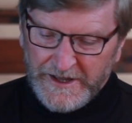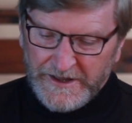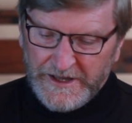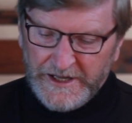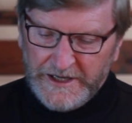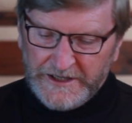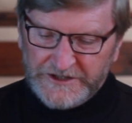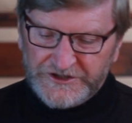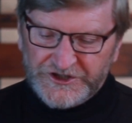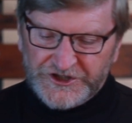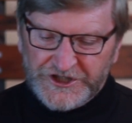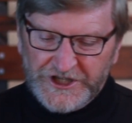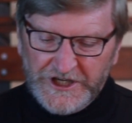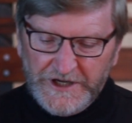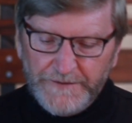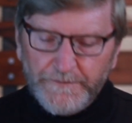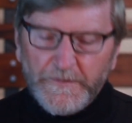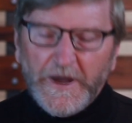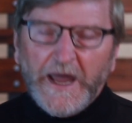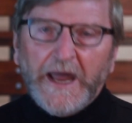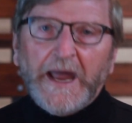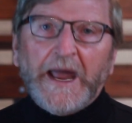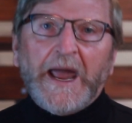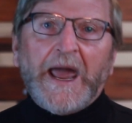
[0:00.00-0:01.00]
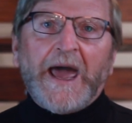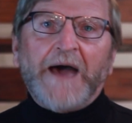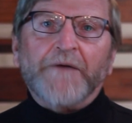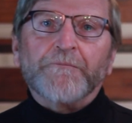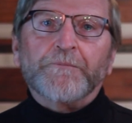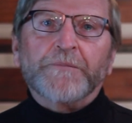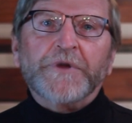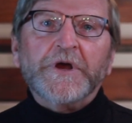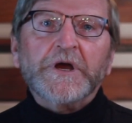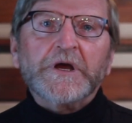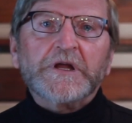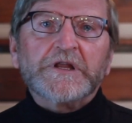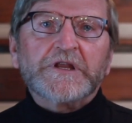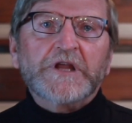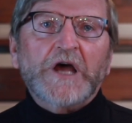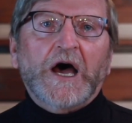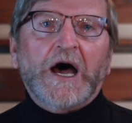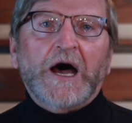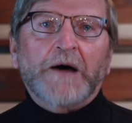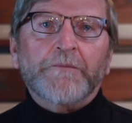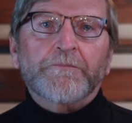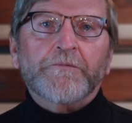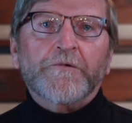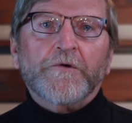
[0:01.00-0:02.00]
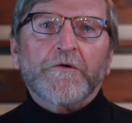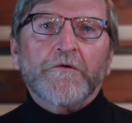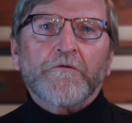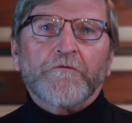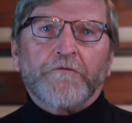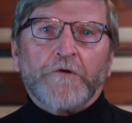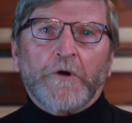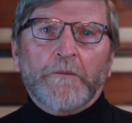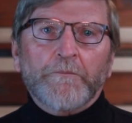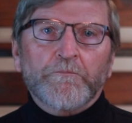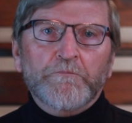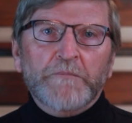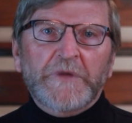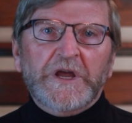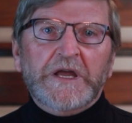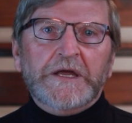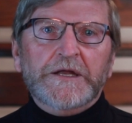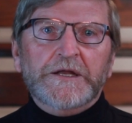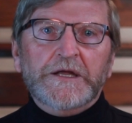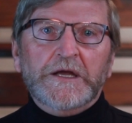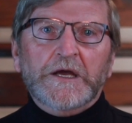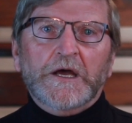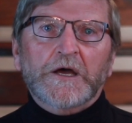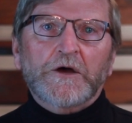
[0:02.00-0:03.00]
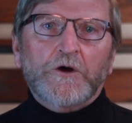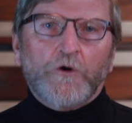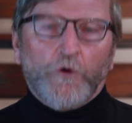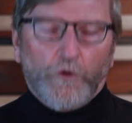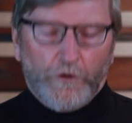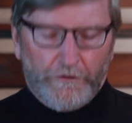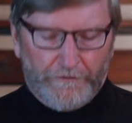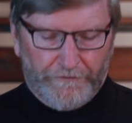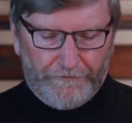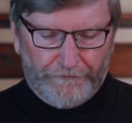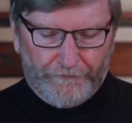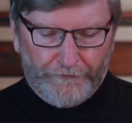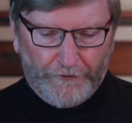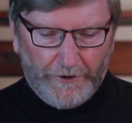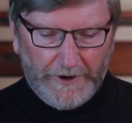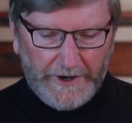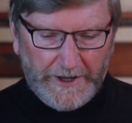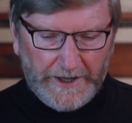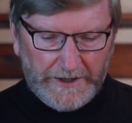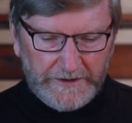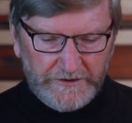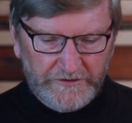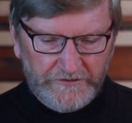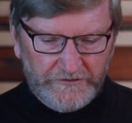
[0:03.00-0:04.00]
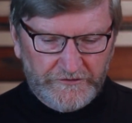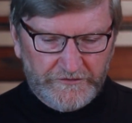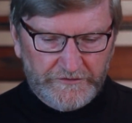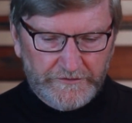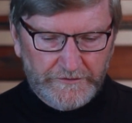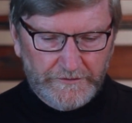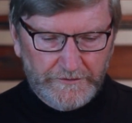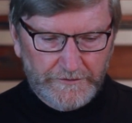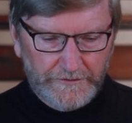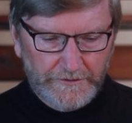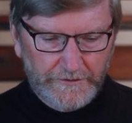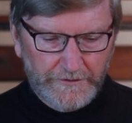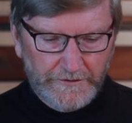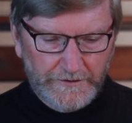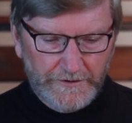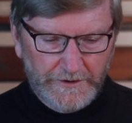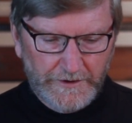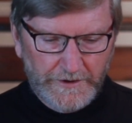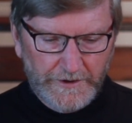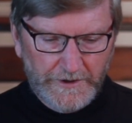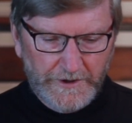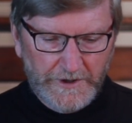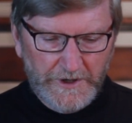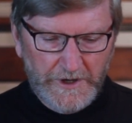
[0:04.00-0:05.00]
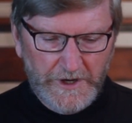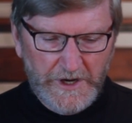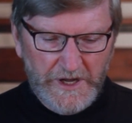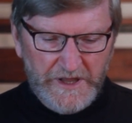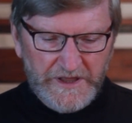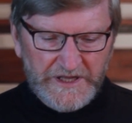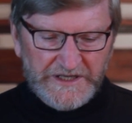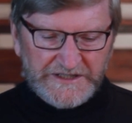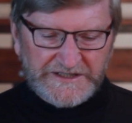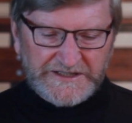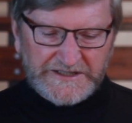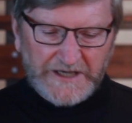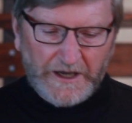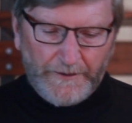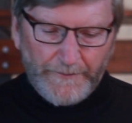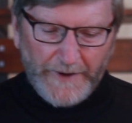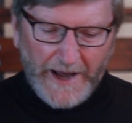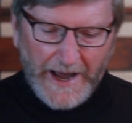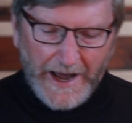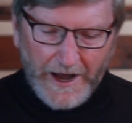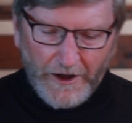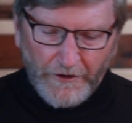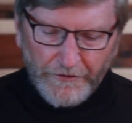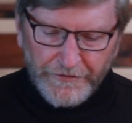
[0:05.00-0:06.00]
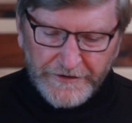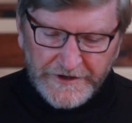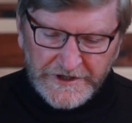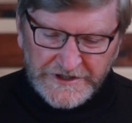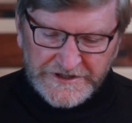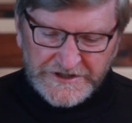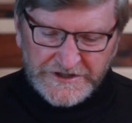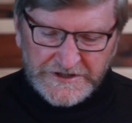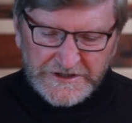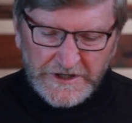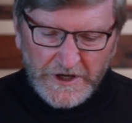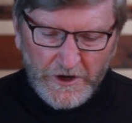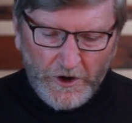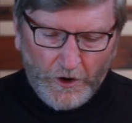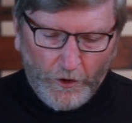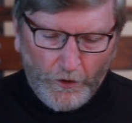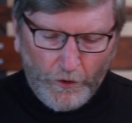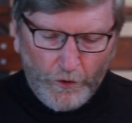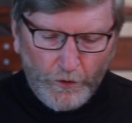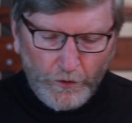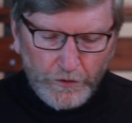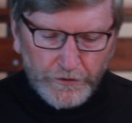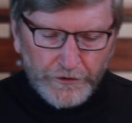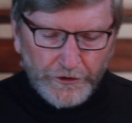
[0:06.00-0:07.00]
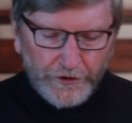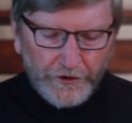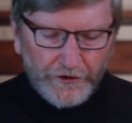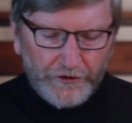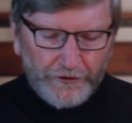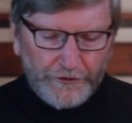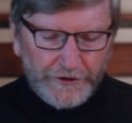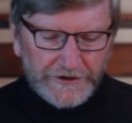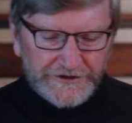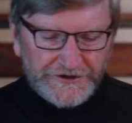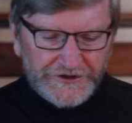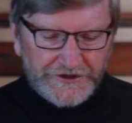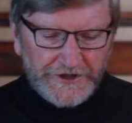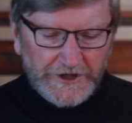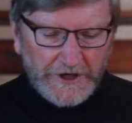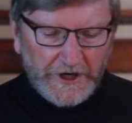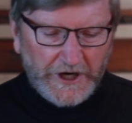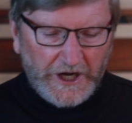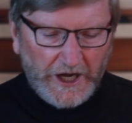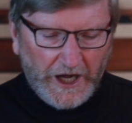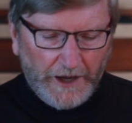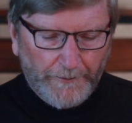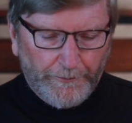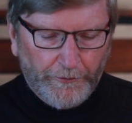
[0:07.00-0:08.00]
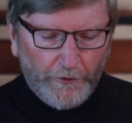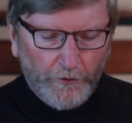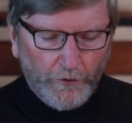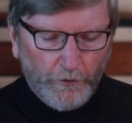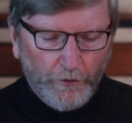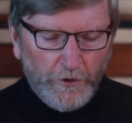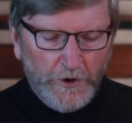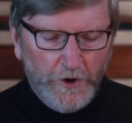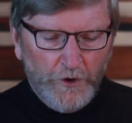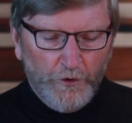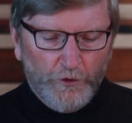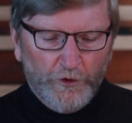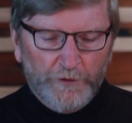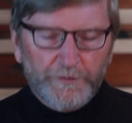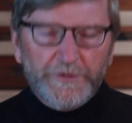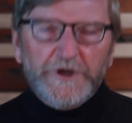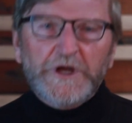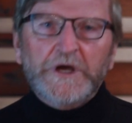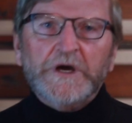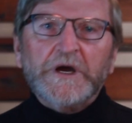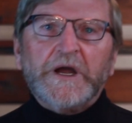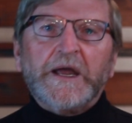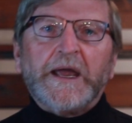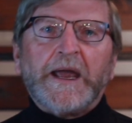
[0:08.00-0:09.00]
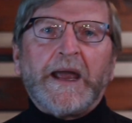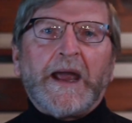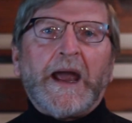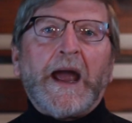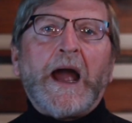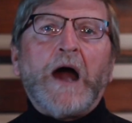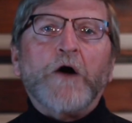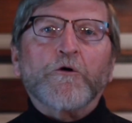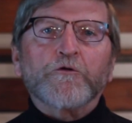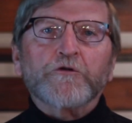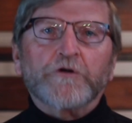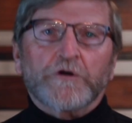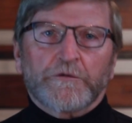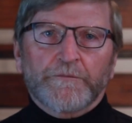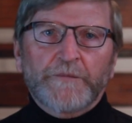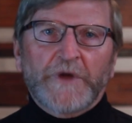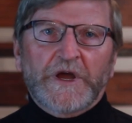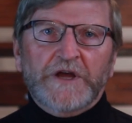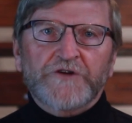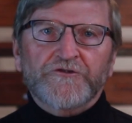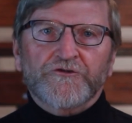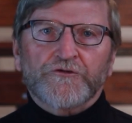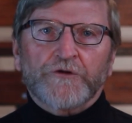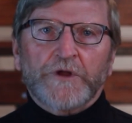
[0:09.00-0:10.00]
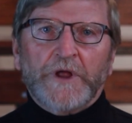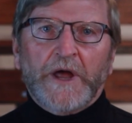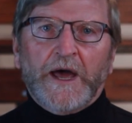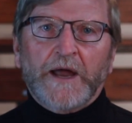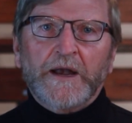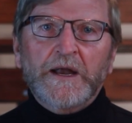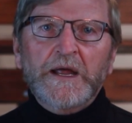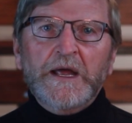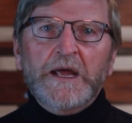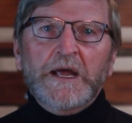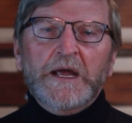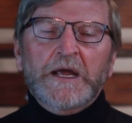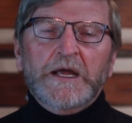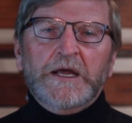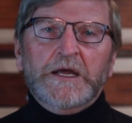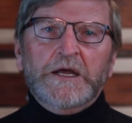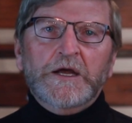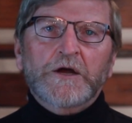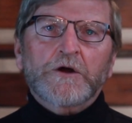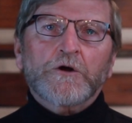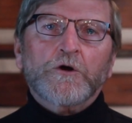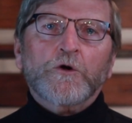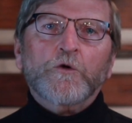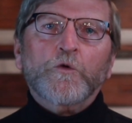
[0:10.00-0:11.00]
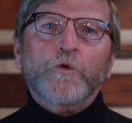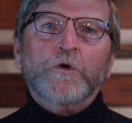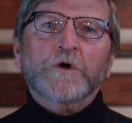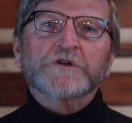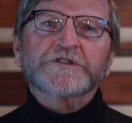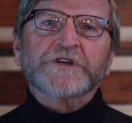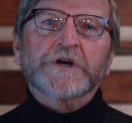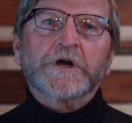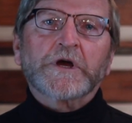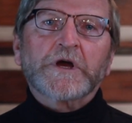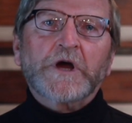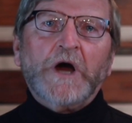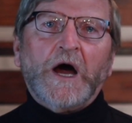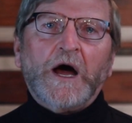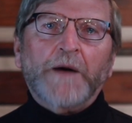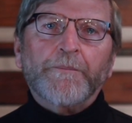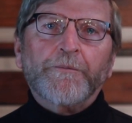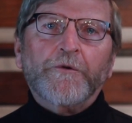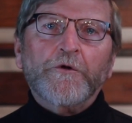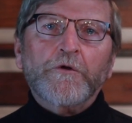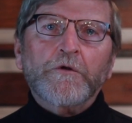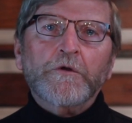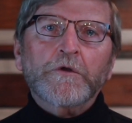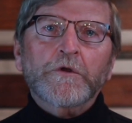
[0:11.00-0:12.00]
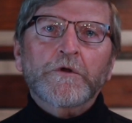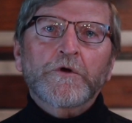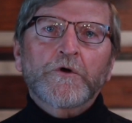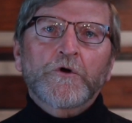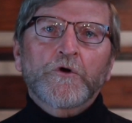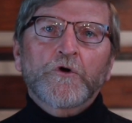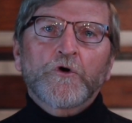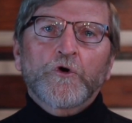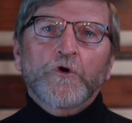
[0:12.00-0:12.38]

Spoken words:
that she may have picked up from media or friends, that somehow this older Christian couple would be a countermeasure to that. Here was a couple